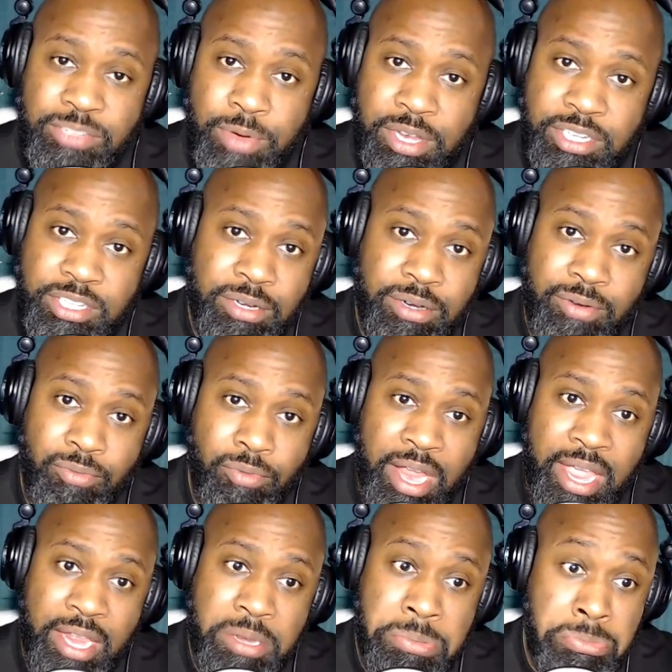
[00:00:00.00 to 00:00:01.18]
register and
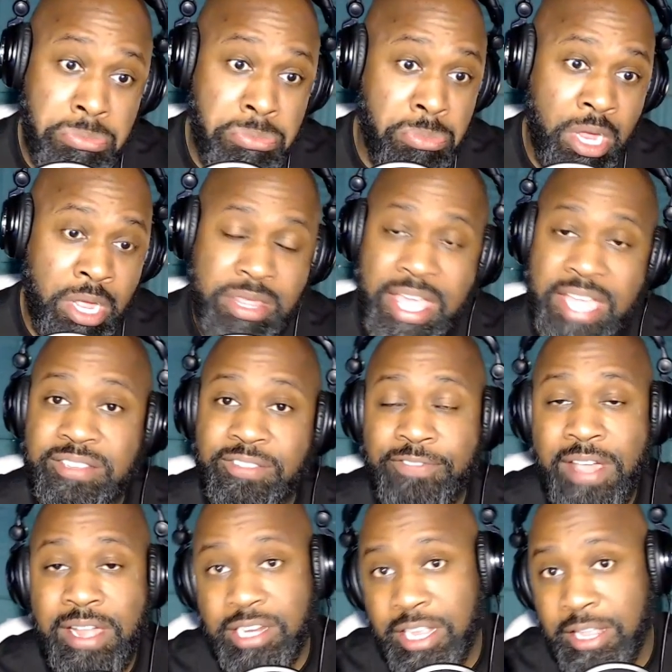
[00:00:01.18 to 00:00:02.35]
ran, that's a
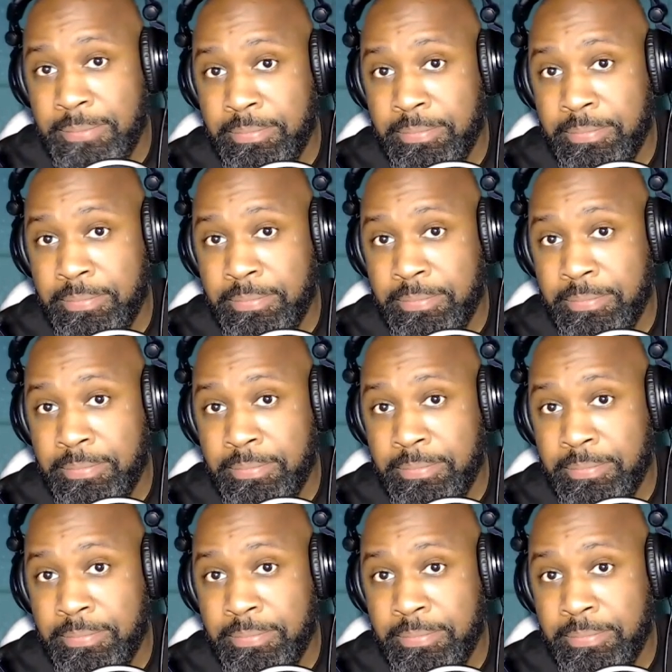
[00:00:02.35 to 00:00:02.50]
felony.